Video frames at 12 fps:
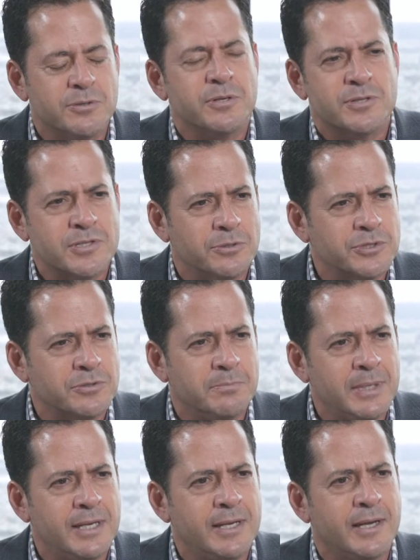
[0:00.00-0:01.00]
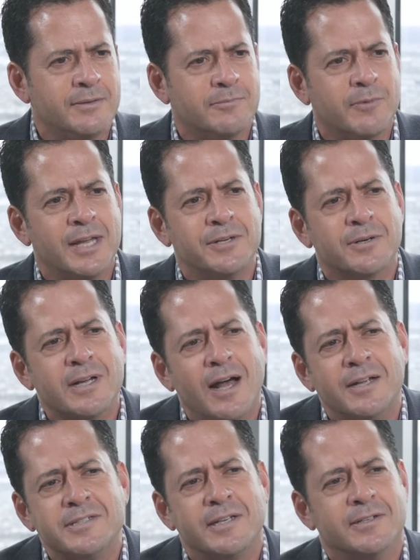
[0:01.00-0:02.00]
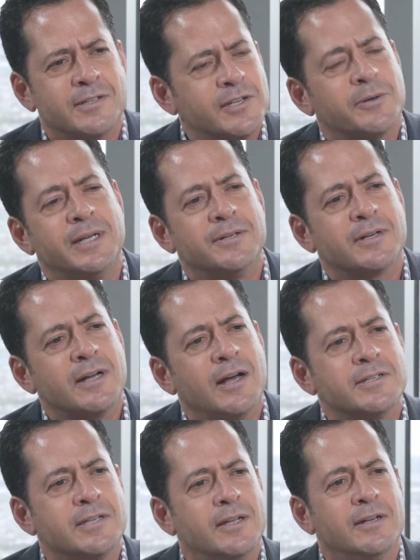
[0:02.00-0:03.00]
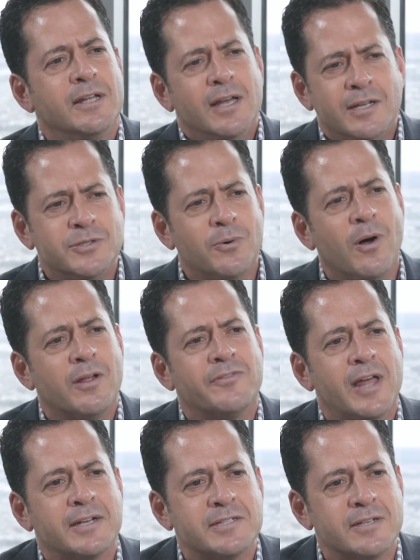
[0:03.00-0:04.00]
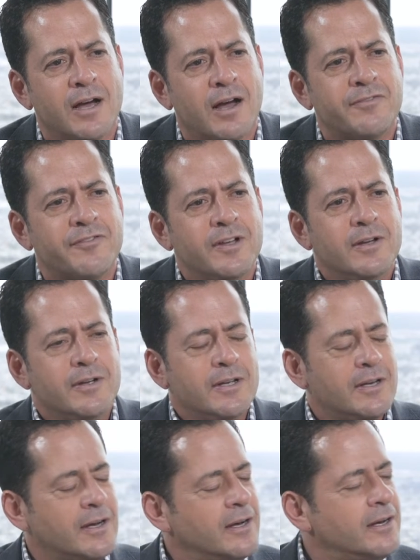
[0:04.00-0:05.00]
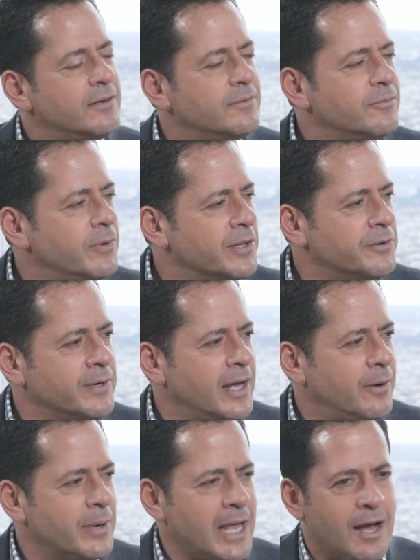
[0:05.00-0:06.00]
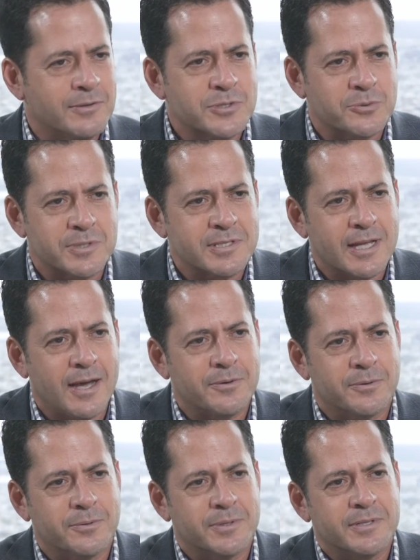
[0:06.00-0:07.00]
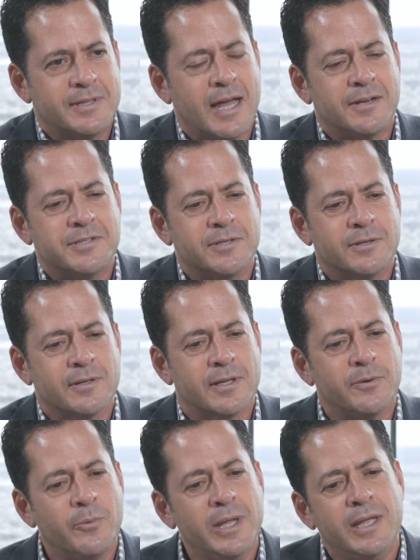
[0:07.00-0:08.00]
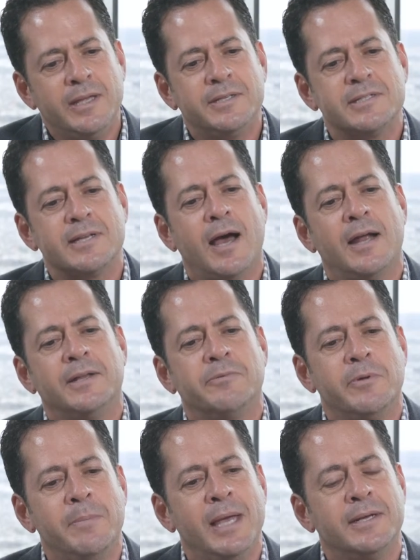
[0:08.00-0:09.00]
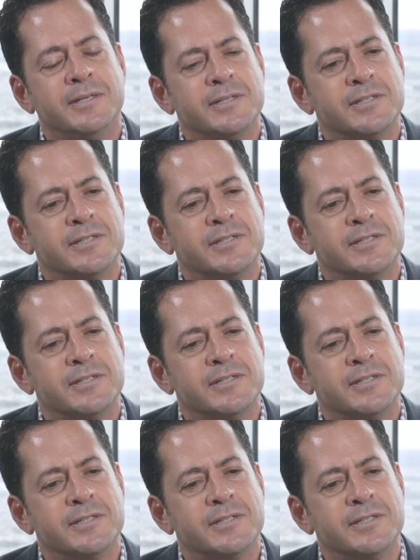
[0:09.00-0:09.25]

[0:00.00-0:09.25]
do your social media and write your content and curate your content and do all of that stuff. Uh, whether or not we outsourced that or, or did that internally, we decided we made a